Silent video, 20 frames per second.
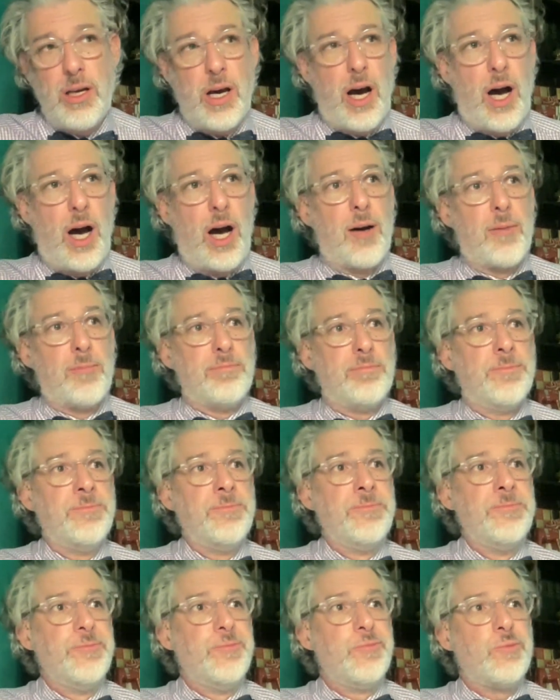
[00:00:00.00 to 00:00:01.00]

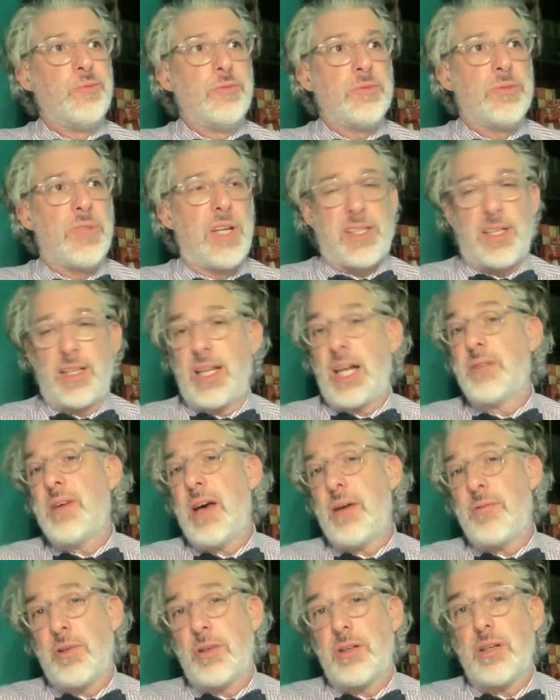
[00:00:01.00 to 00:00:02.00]
It's a lot of
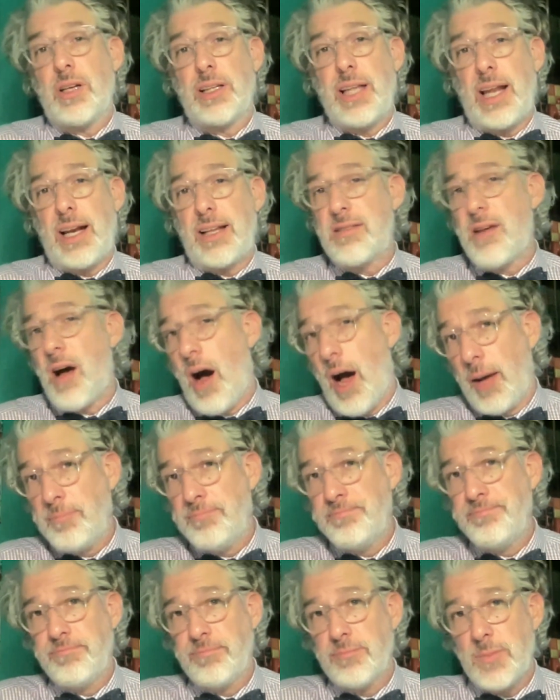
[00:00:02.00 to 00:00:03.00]
effort, a lot of time.
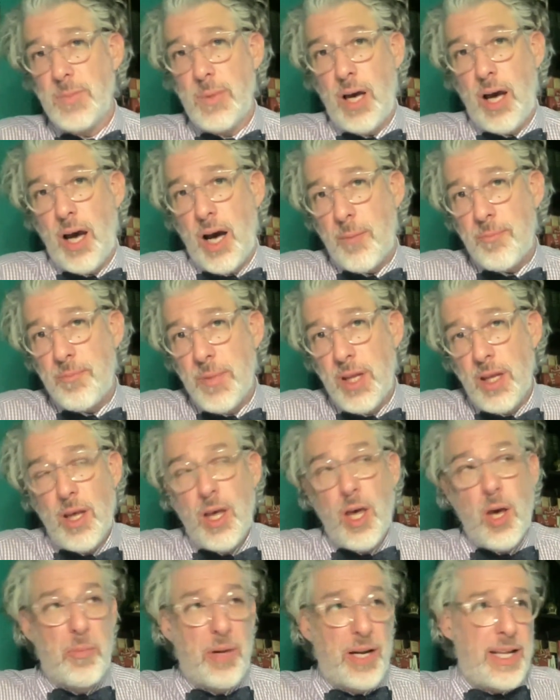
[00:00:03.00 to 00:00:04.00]

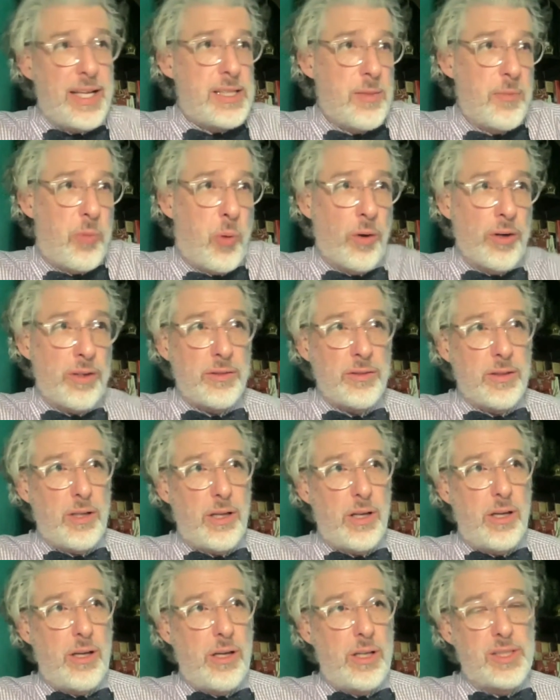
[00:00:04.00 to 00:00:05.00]
But it's important
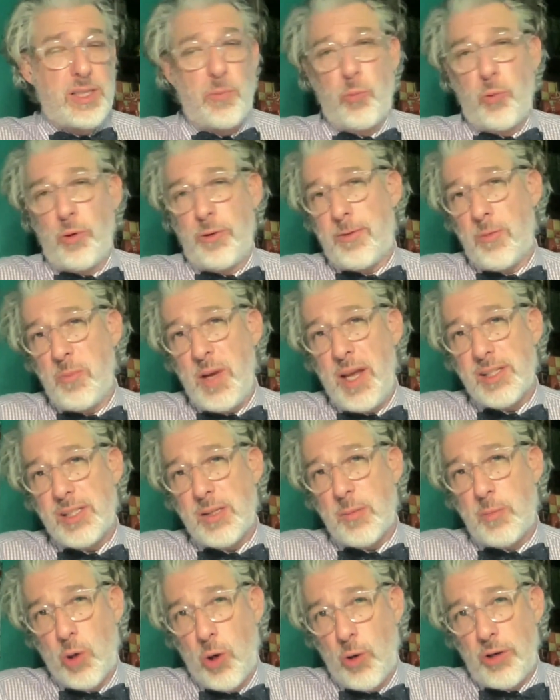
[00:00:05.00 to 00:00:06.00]
for me as
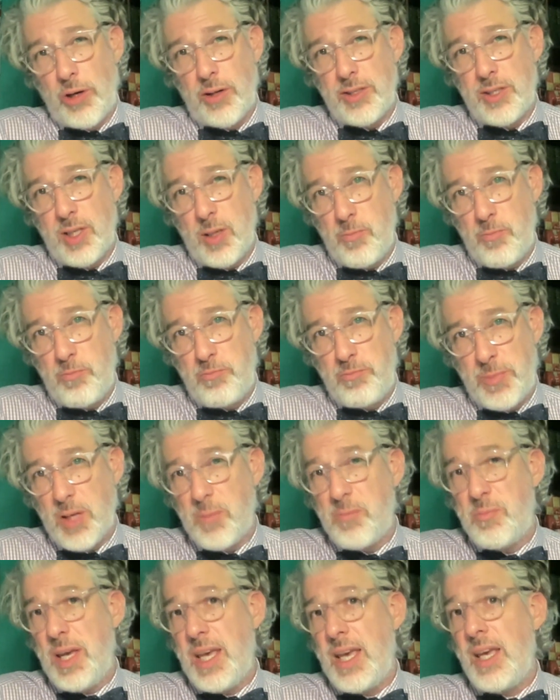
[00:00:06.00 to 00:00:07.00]
a broker to
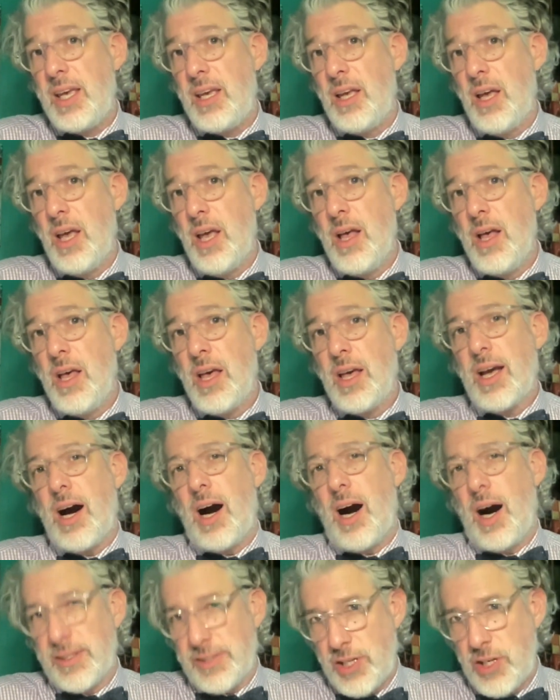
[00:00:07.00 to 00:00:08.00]
be
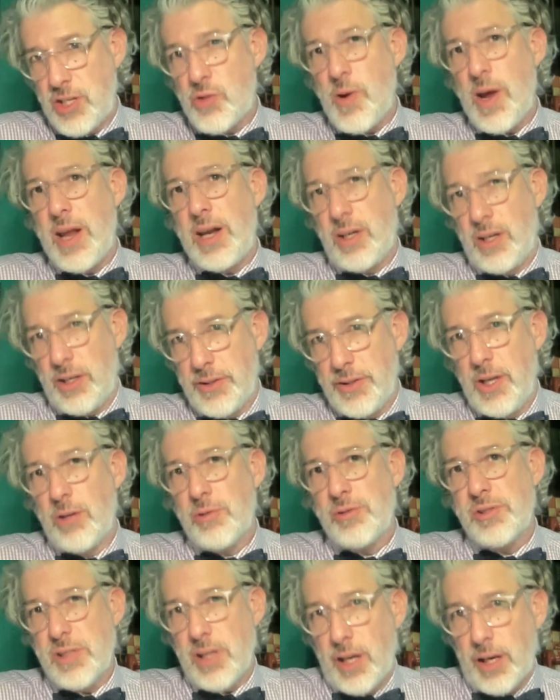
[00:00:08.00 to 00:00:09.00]
concentrating on
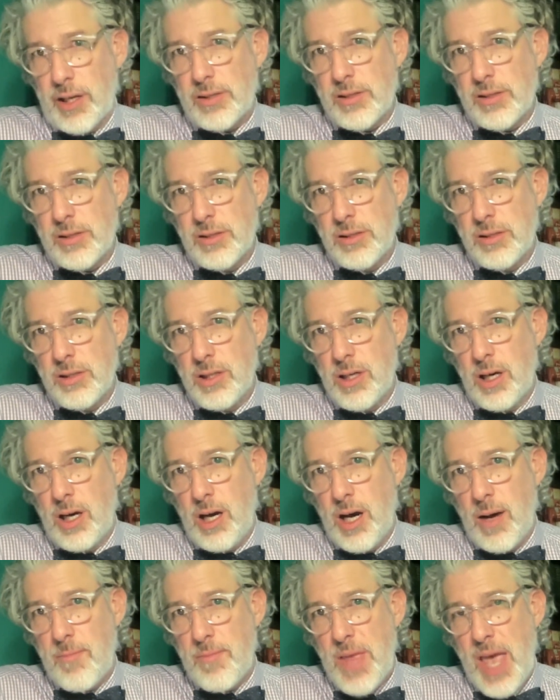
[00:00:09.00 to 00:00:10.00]
those things,
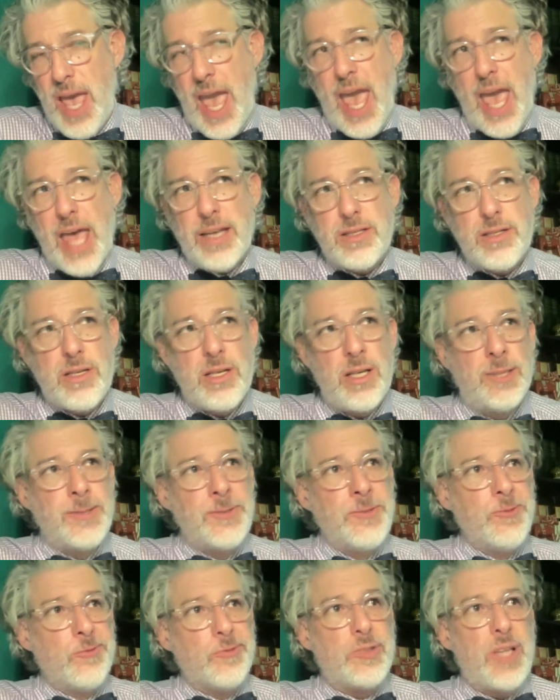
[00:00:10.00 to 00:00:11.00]
and
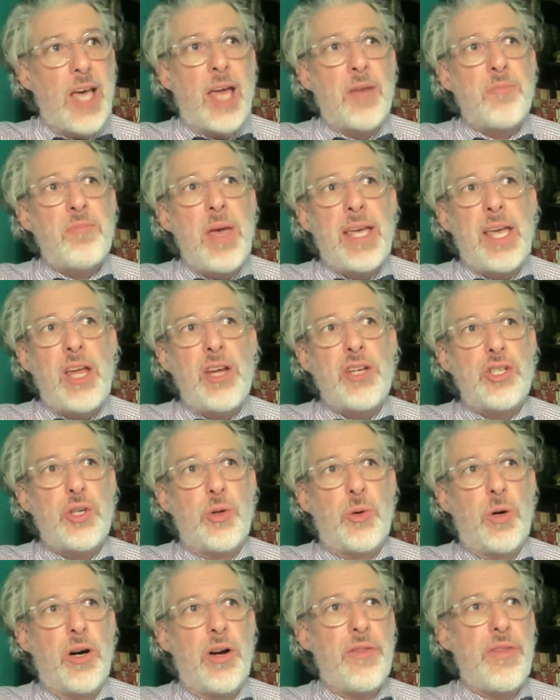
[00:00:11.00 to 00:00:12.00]
making
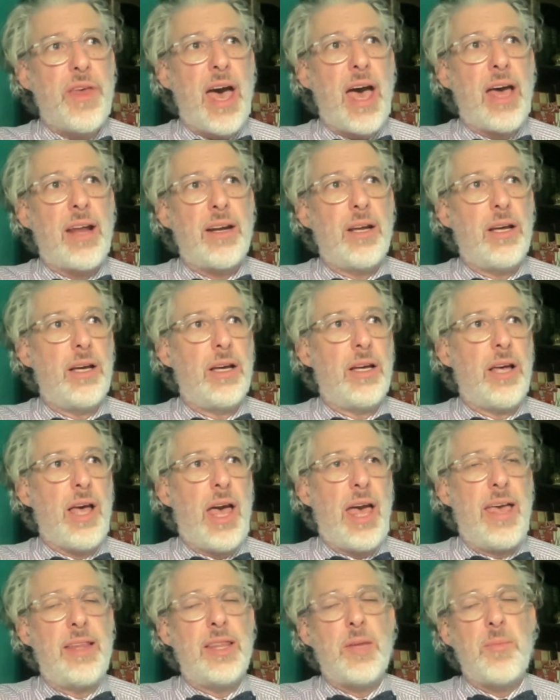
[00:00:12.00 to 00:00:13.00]
sure that
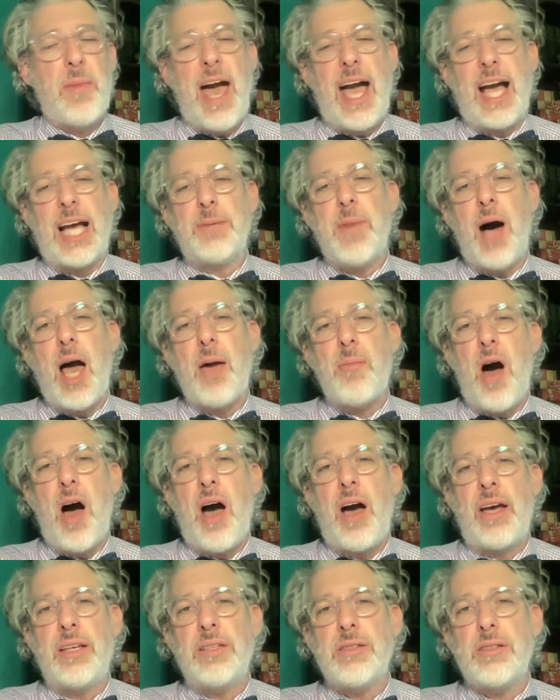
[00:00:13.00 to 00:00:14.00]
in the back of my
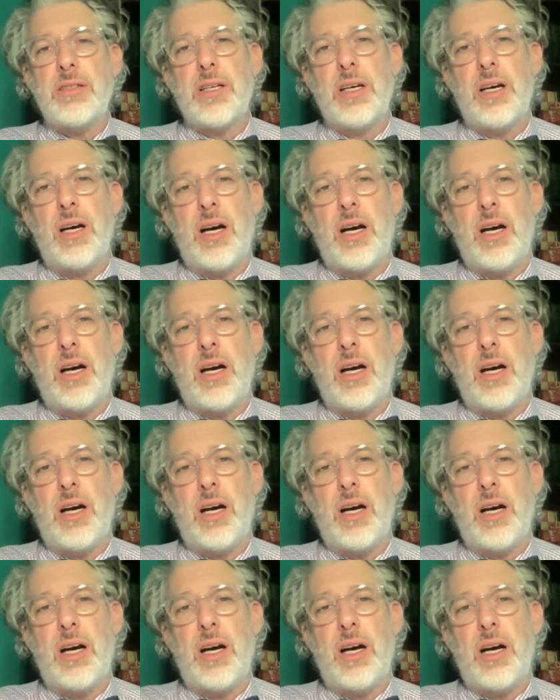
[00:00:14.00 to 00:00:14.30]
mind,